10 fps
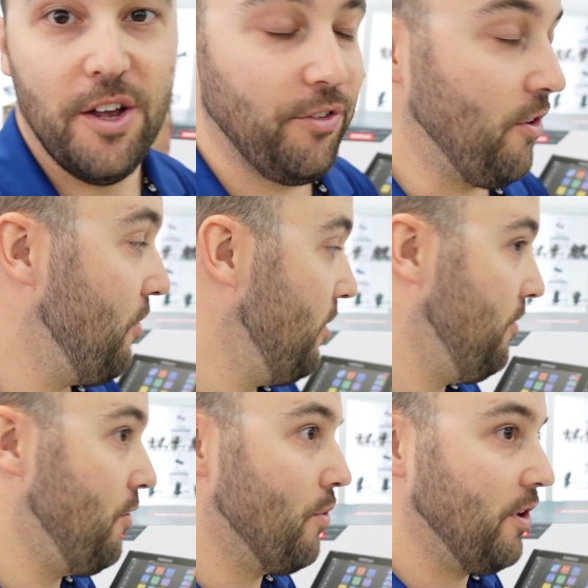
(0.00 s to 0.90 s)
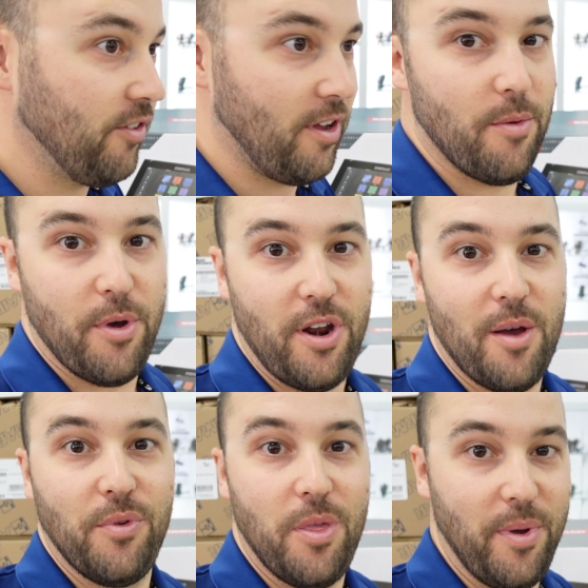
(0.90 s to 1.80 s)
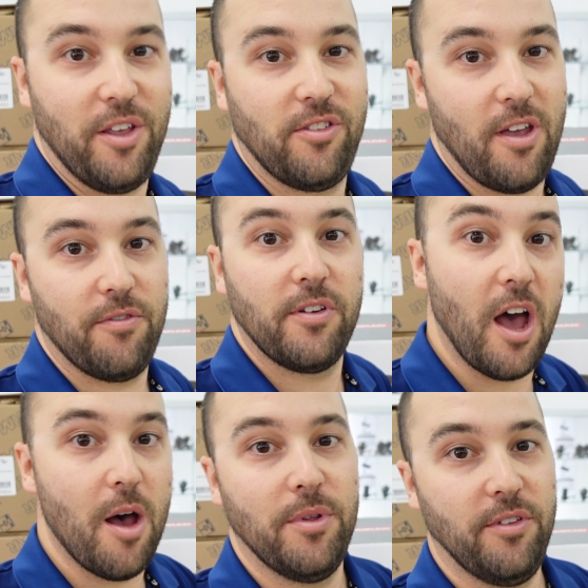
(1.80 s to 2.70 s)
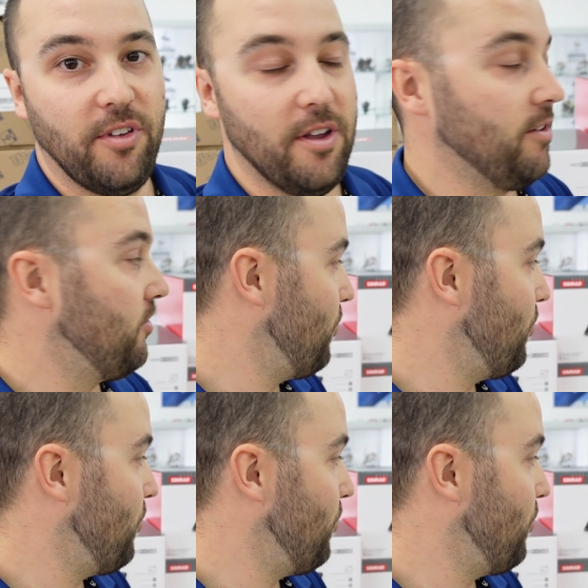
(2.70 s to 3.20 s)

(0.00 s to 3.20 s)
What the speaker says: So if you want to set your boat up with the best stuff, come and see us.